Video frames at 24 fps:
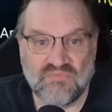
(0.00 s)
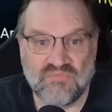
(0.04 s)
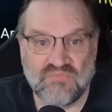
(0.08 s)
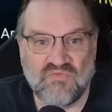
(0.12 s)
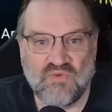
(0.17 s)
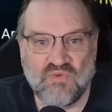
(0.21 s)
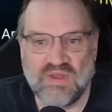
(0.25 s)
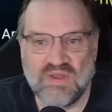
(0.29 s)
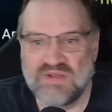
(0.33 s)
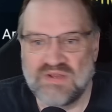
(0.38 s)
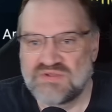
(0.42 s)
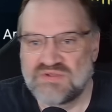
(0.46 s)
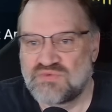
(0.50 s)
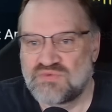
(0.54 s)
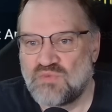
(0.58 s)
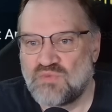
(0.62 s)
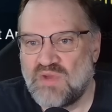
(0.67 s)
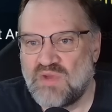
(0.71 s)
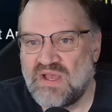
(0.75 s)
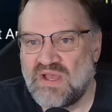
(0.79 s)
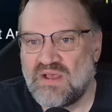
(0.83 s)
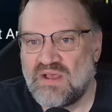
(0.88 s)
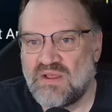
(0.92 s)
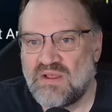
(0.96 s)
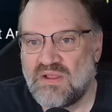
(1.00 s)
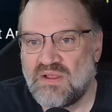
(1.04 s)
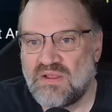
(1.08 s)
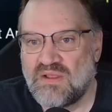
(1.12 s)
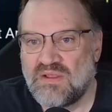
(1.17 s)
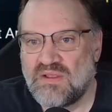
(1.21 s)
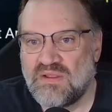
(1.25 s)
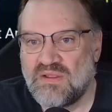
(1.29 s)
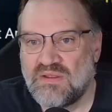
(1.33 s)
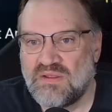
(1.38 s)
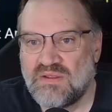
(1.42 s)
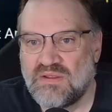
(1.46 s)
Void as
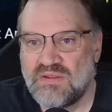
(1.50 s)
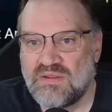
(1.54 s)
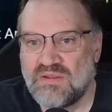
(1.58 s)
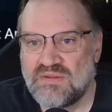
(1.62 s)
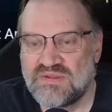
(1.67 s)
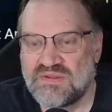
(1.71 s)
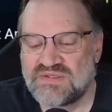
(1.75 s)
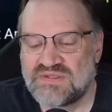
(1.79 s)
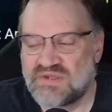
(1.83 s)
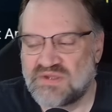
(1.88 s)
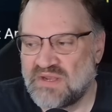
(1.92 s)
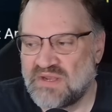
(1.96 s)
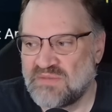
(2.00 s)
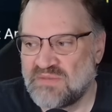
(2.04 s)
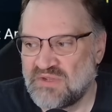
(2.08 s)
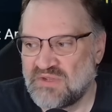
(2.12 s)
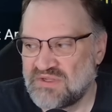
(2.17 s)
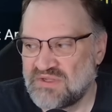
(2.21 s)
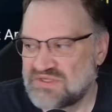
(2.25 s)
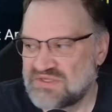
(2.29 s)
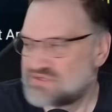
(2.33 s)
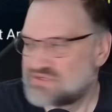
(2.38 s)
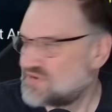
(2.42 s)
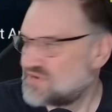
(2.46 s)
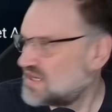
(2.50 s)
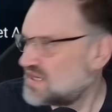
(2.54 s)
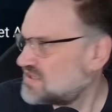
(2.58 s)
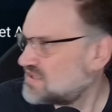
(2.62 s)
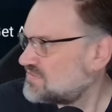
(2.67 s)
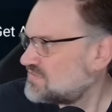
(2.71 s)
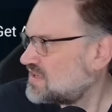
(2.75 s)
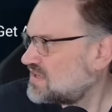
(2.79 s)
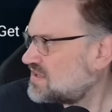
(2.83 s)
well. Sorry, I'm a little distracted.